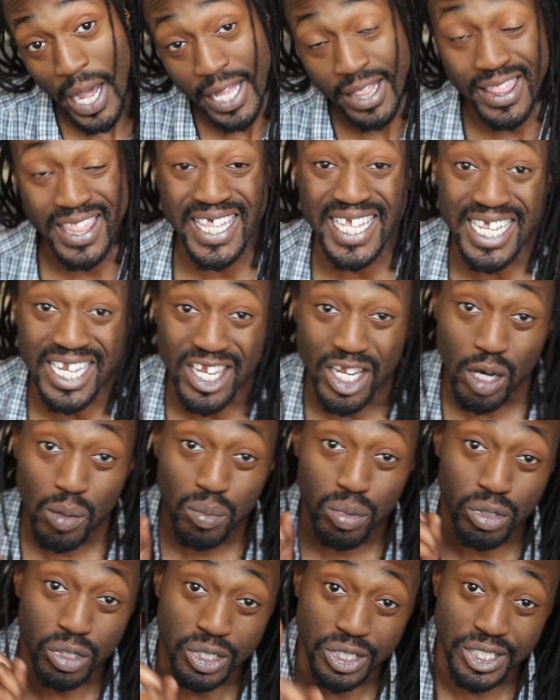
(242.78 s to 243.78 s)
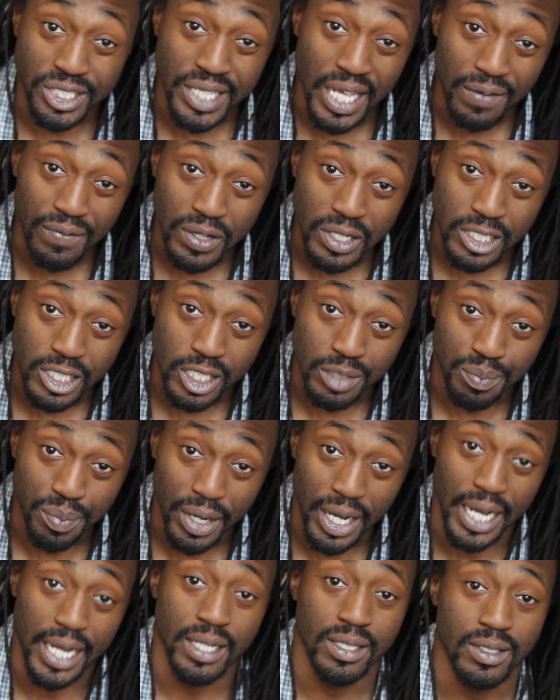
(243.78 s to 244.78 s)
at the number 7
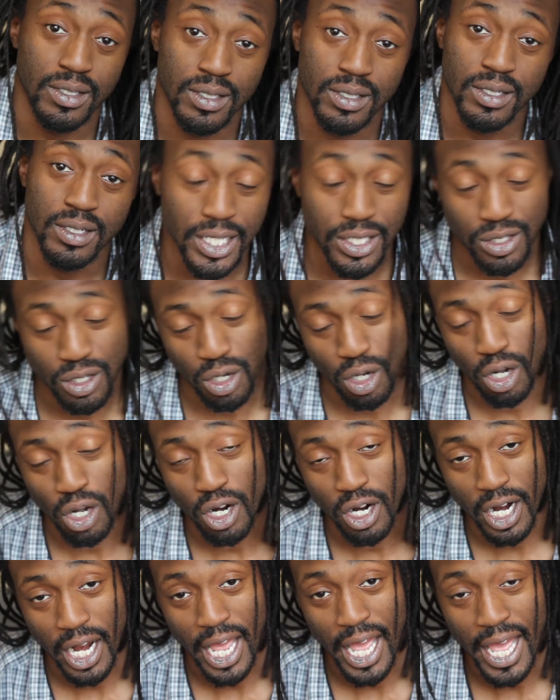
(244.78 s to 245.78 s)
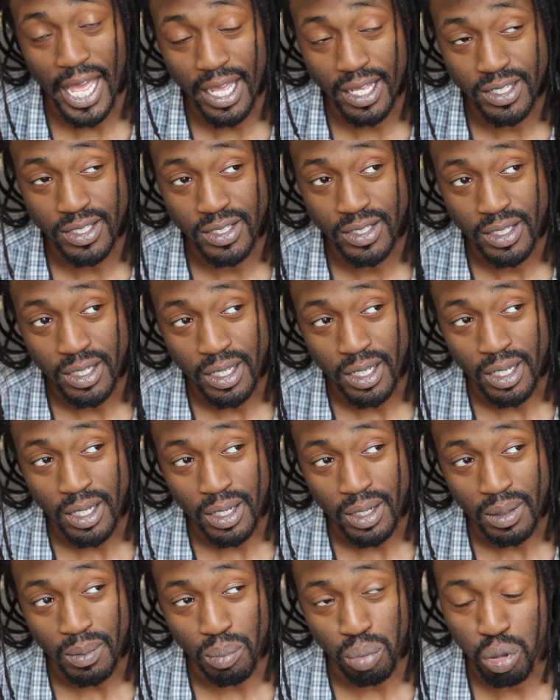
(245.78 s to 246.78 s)
spot, this car has
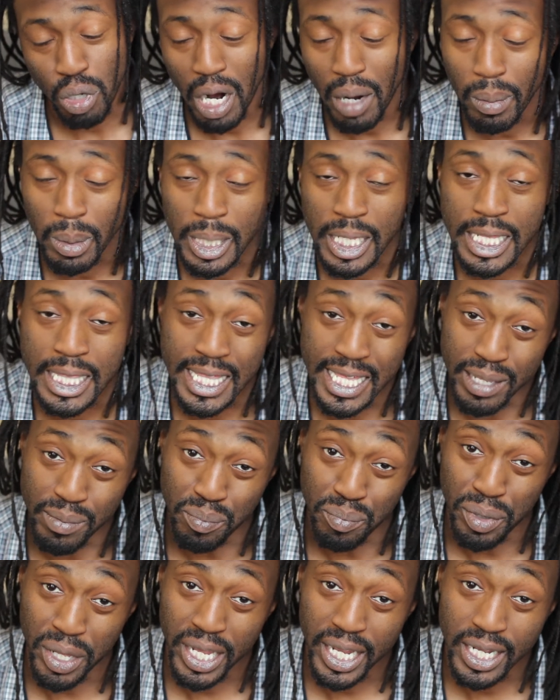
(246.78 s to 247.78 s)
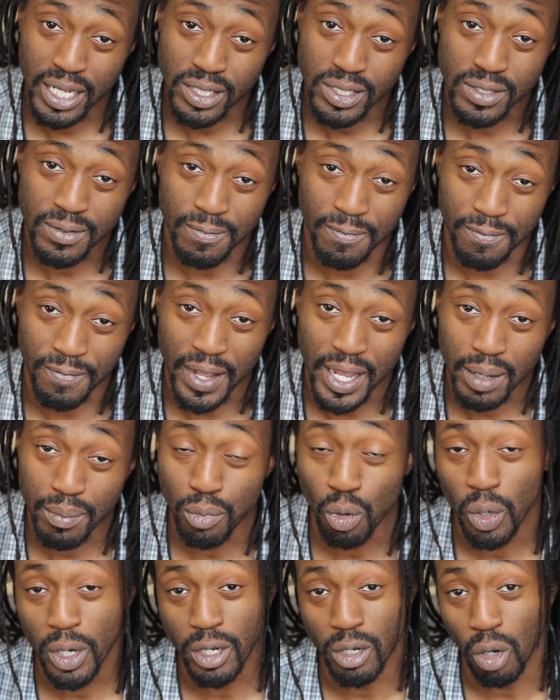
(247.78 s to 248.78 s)
probably the biggest
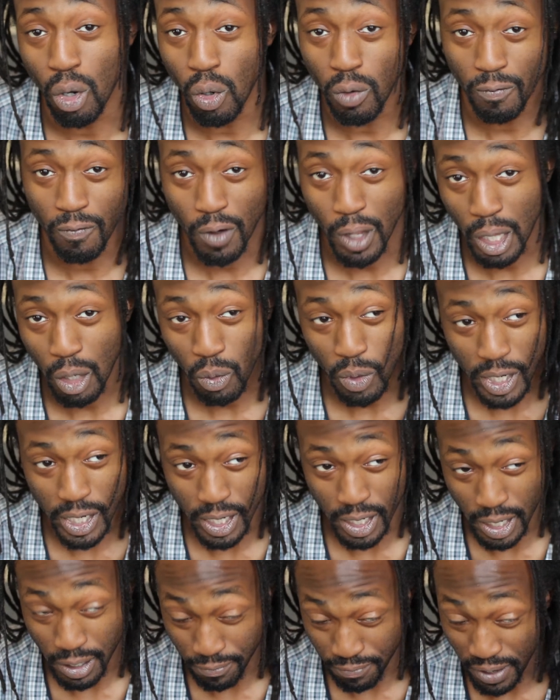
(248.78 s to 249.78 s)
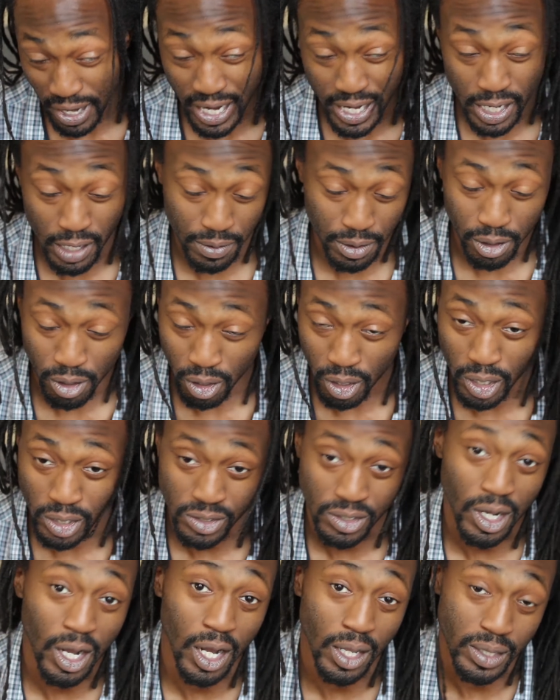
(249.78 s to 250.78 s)
fanboy cult following of any of the
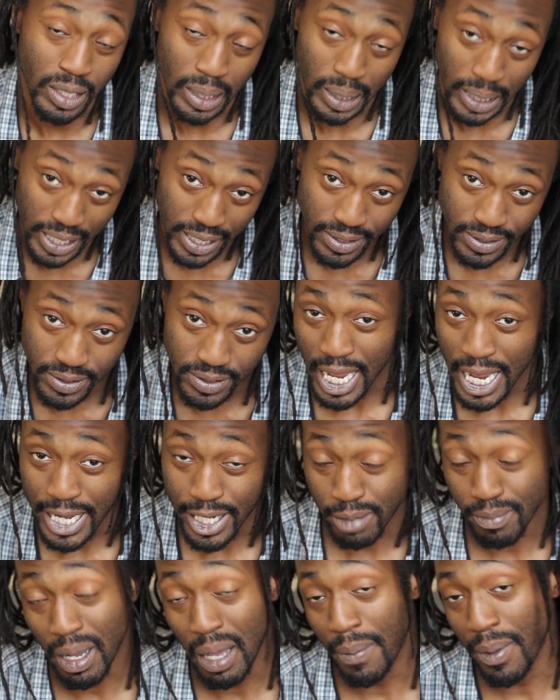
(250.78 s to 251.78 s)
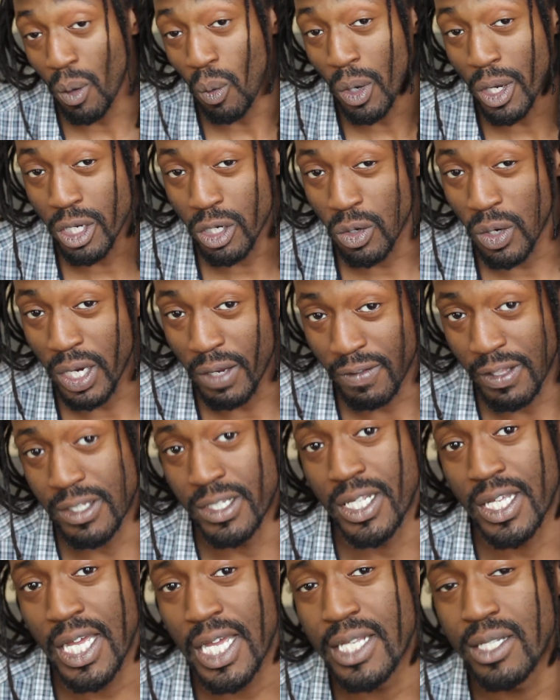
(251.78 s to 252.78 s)
cars on the list. And you might be wondering, if
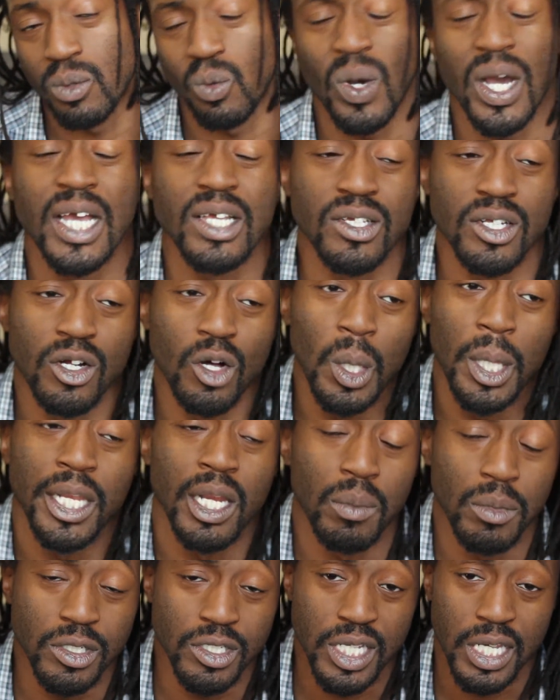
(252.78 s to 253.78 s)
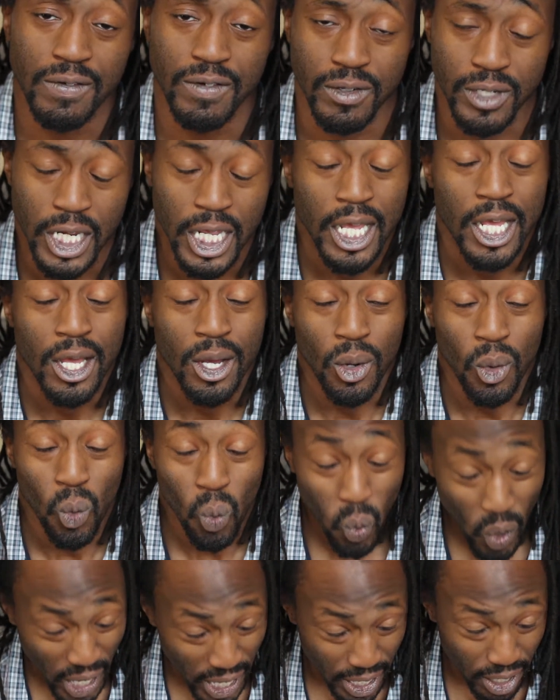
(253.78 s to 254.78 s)
that's the case, why is it only number 7?
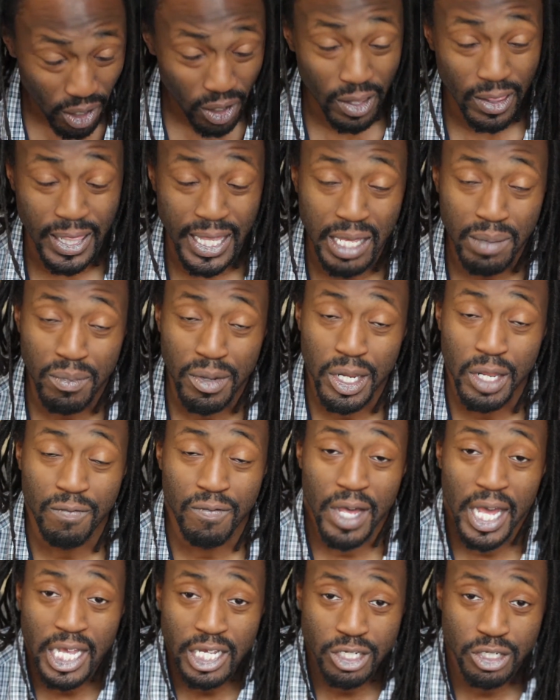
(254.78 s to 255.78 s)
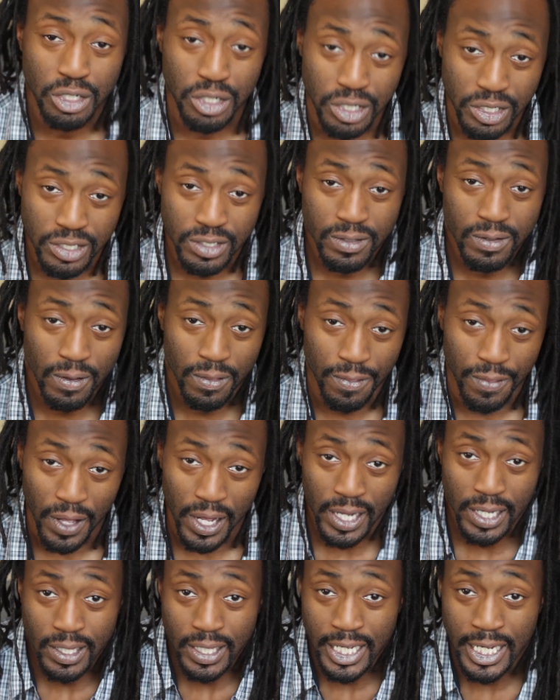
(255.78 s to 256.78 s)
Well, the manufacturers
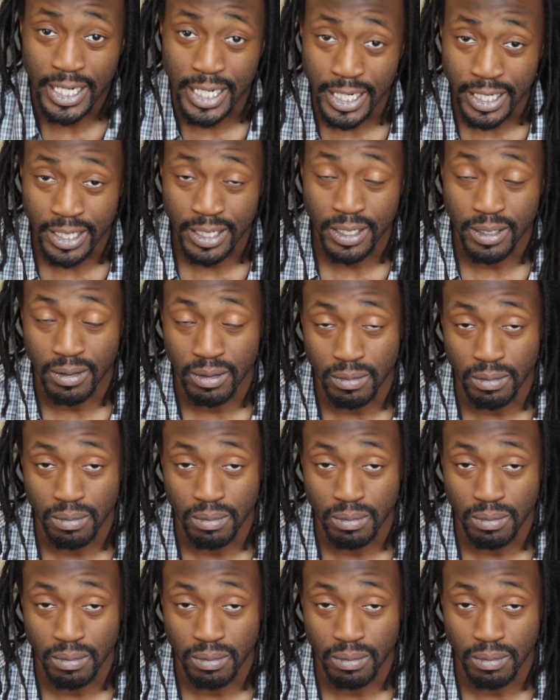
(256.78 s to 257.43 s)
thought it didn't